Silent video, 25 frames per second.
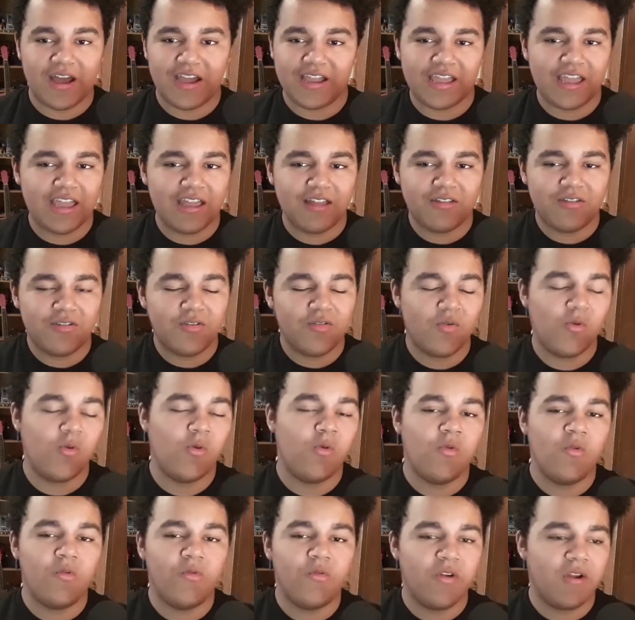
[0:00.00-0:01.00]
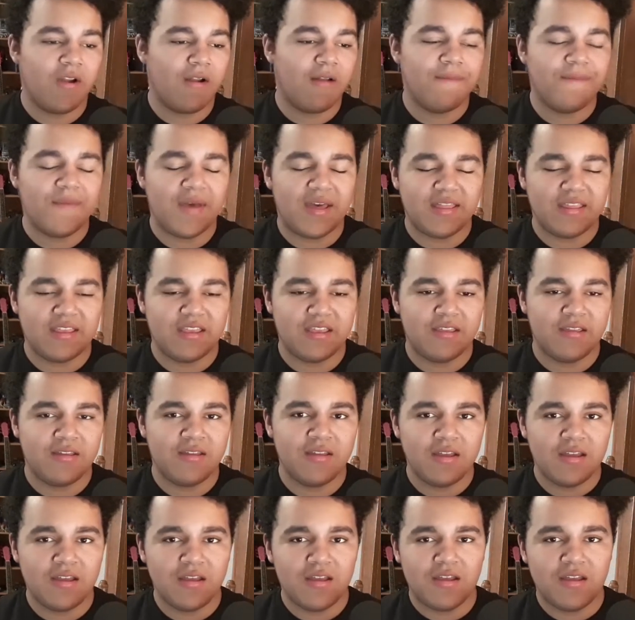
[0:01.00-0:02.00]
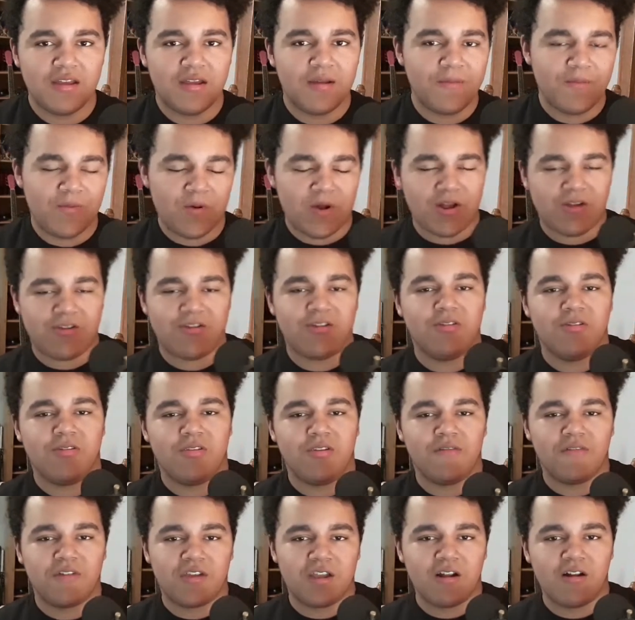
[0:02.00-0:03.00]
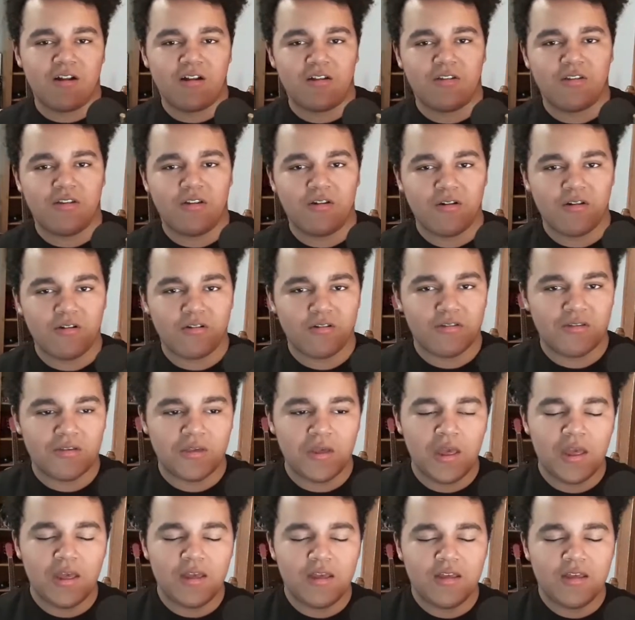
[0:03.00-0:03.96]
I can't do very many impressions of characters.